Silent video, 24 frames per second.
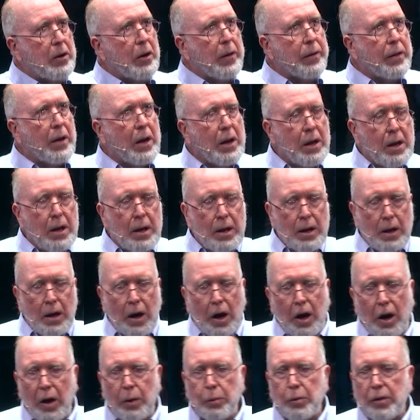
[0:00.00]
and on the
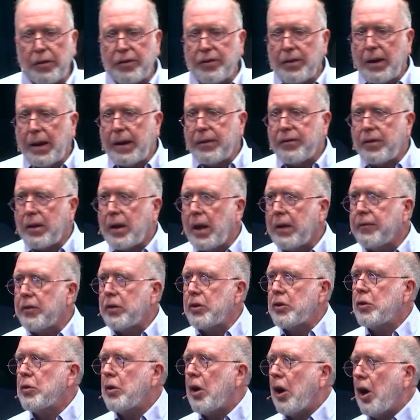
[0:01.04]
hardware side, it's a kind
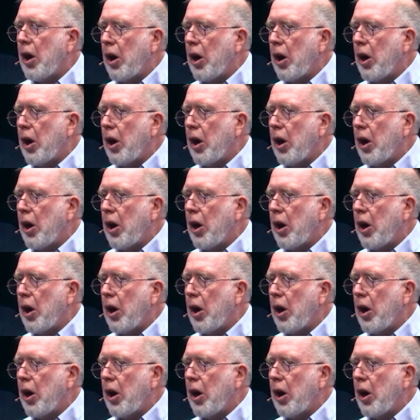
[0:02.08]
of a new